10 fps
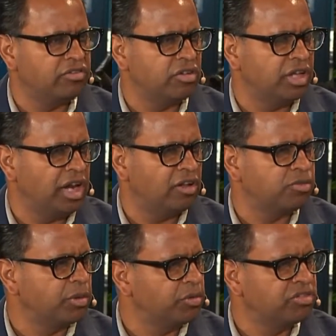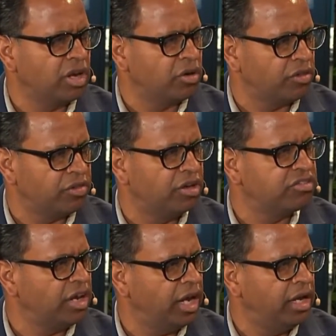So the announcement was done on a
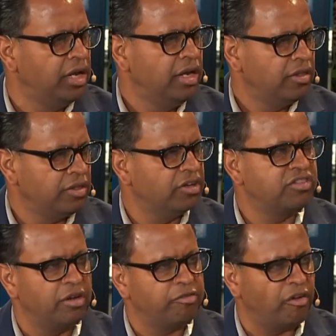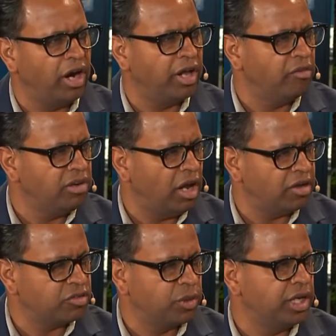Thursday, Thursday and Friday of
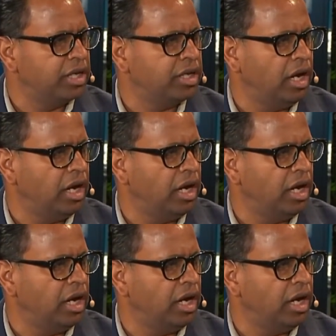last week.